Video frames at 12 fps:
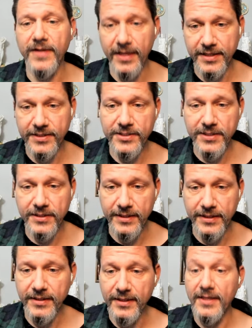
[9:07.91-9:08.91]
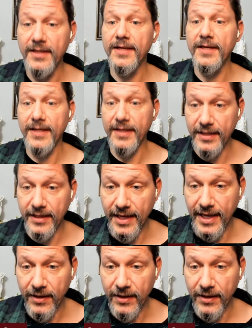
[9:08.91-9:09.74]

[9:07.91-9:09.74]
consciously, out